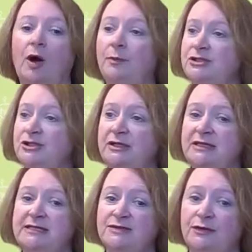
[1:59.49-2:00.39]

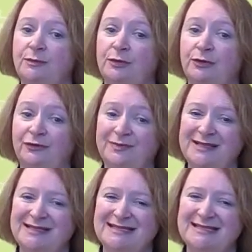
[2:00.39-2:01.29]
opportunities for
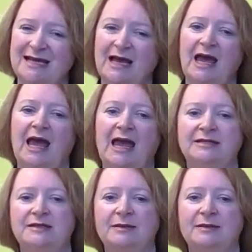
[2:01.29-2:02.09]
improvements, and